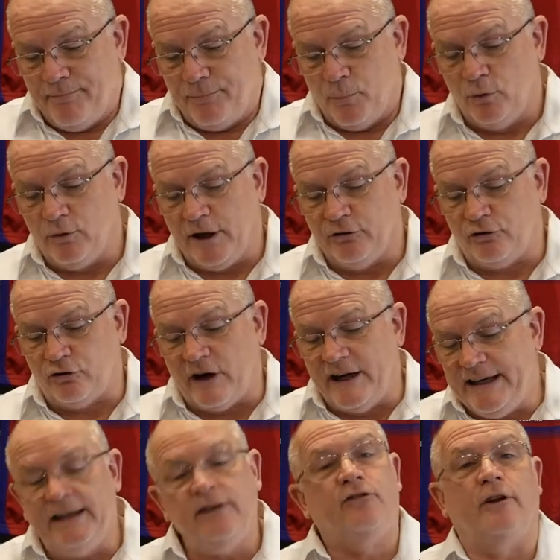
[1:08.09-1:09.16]
We'll go
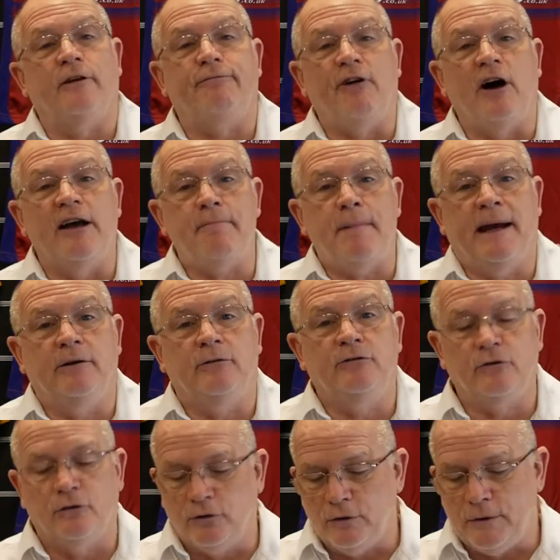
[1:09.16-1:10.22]
straight into the £5
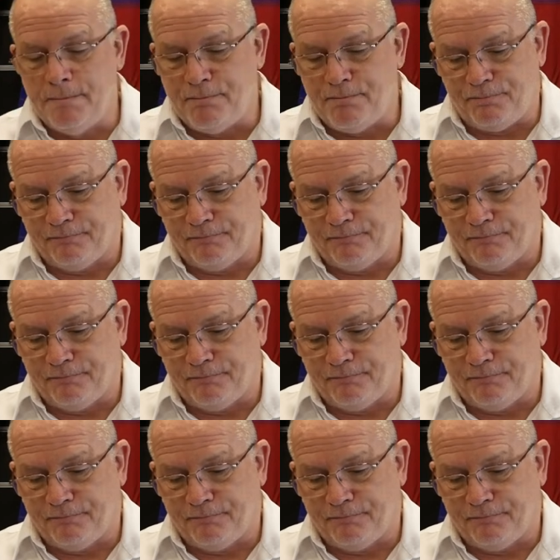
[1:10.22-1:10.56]
draw.